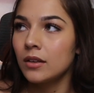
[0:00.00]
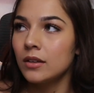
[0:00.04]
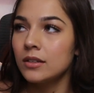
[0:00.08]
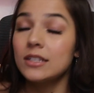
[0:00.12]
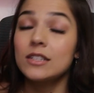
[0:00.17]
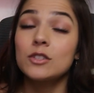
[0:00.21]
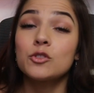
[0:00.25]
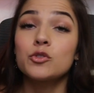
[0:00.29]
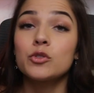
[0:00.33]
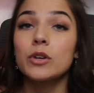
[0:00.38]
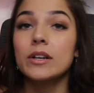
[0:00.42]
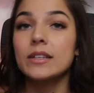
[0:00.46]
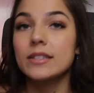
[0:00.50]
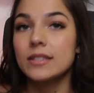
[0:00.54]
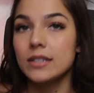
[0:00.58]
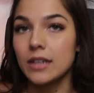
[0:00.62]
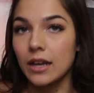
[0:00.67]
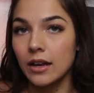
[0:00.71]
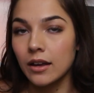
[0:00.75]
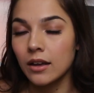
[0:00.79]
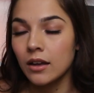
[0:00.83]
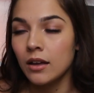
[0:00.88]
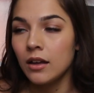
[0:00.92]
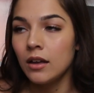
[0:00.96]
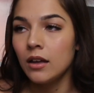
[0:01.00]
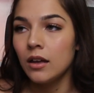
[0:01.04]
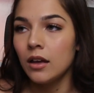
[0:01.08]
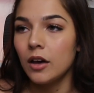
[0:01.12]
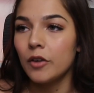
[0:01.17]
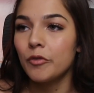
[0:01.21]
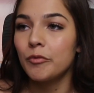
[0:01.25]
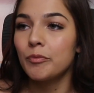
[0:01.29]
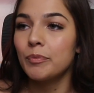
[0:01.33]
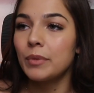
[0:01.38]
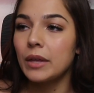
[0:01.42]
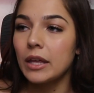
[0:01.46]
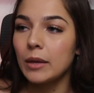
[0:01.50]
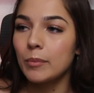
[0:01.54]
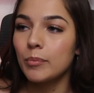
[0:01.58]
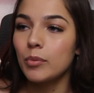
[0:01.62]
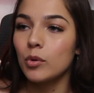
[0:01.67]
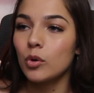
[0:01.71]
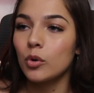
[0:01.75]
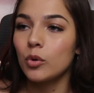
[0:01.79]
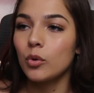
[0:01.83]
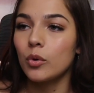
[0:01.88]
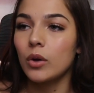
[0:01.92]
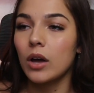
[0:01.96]
distrusting of
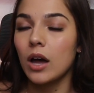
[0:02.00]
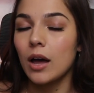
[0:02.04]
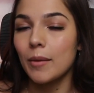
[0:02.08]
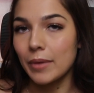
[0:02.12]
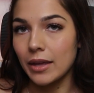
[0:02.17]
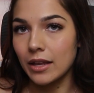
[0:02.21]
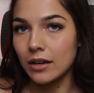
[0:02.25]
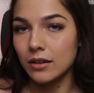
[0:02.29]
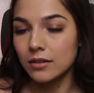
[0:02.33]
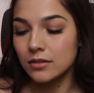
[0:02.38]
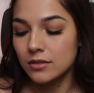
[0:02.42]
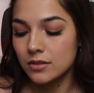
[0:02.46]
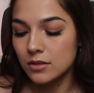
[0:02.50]
people who come in.